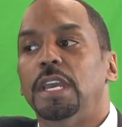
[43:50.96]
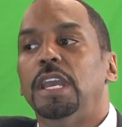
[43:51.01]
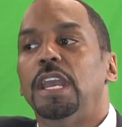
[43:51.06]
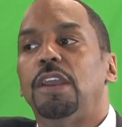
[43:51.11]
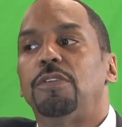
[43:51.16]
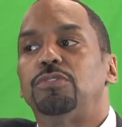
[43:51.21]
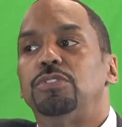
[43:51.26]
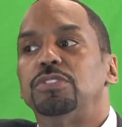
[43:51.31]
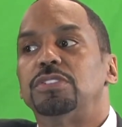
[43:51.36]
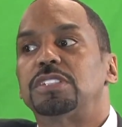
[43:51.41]

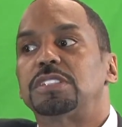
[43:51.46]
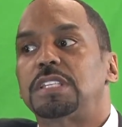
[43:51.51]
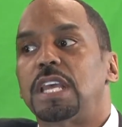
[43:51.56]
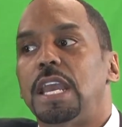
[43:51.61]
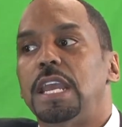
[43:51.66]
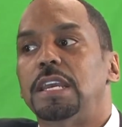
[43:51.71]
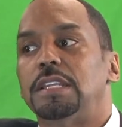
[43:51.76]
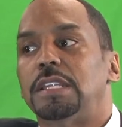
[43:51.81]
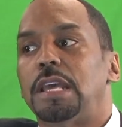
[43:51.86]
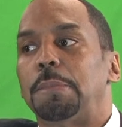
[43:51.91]
If you
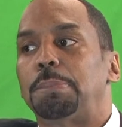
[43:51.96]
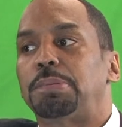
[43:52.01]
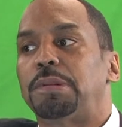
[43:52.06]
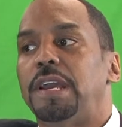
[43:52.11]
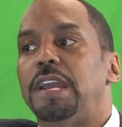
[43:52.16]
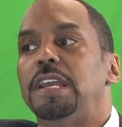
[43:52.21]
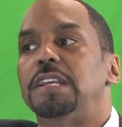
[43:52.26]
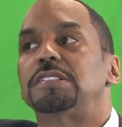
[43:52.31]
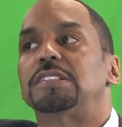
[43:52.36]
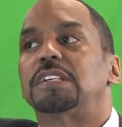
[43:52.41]
stay in that
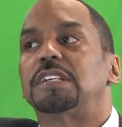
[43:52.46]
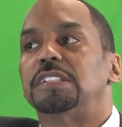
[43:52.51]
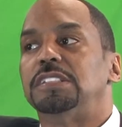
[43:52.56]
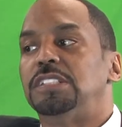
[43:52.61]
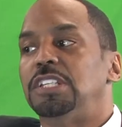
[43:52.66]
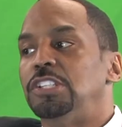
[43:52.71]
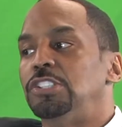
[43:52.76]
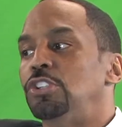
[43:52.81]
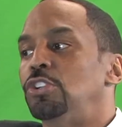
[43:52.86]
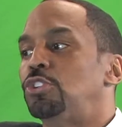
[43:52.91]
place and
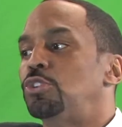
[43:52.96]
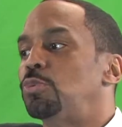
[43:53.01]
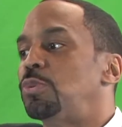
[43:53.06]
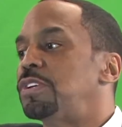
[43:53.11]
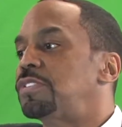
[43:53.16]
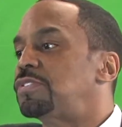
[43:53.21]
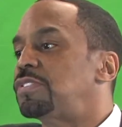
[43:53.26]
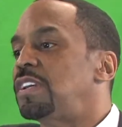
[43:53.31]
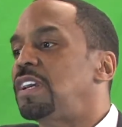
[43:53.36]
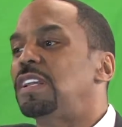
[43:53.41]
continue to
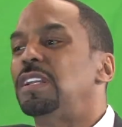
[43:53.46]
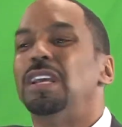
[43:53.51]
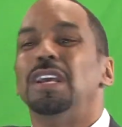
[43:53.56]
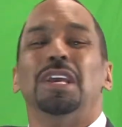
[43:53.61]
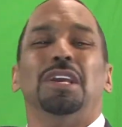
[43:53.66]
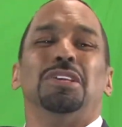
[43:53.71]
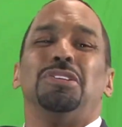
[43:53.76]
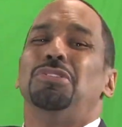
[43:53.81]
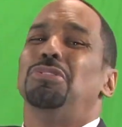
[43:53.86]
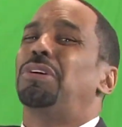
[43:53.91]
ascend,
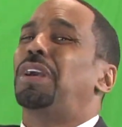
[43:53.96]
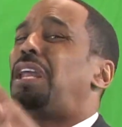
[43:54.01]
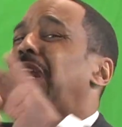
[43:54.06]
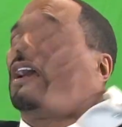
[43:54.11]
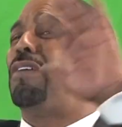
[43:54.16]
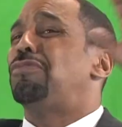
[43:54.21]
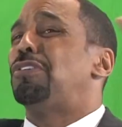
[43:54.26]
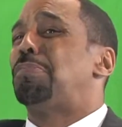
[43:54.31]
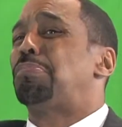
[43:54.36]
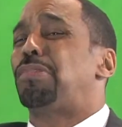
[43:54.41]
you'll get
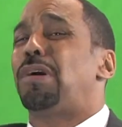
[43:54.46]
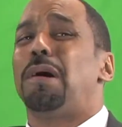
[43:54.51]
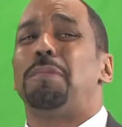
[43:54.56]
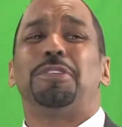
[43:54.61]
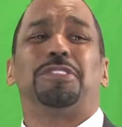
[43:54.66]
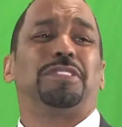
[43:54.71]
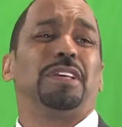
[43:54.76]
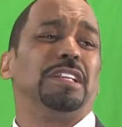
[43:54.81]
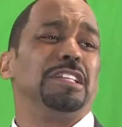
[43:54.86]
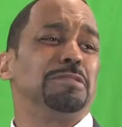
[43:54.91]
every
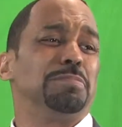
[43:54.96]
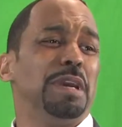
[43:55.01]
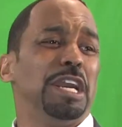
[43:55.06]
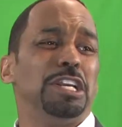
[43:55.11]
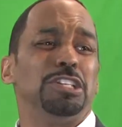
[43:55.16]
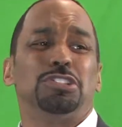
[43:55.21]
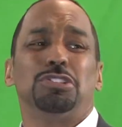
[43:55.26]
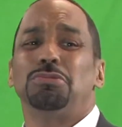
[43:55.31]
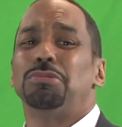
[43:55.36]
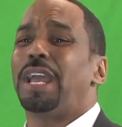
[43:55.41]
promise that He's
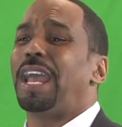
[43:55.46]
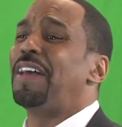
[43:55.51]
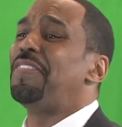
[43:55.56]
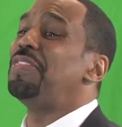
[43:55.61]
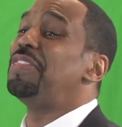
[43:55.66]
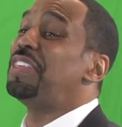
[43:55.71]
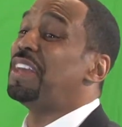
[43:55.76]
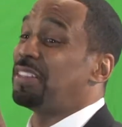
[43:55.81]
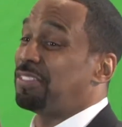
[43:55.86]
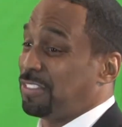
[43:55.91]
made you and
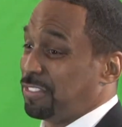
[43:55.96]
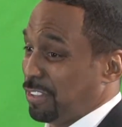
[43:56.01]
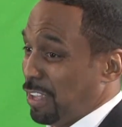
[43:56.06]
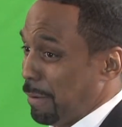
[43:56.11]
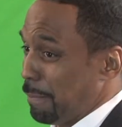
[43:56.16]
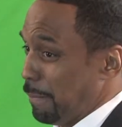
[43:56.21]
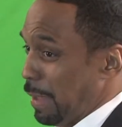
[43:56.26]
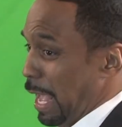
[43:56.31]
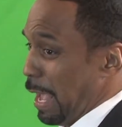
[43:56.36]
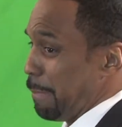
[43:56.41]
then some.
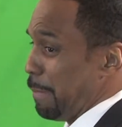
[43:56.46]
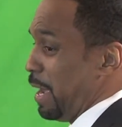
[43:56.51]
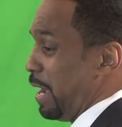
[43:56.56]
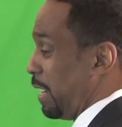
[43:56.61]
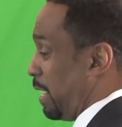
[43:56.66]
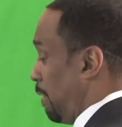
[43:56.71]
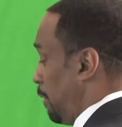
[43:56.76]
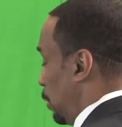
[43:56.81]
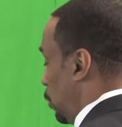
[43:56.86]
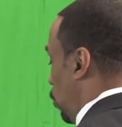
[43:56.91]
Amen. Amen. Give the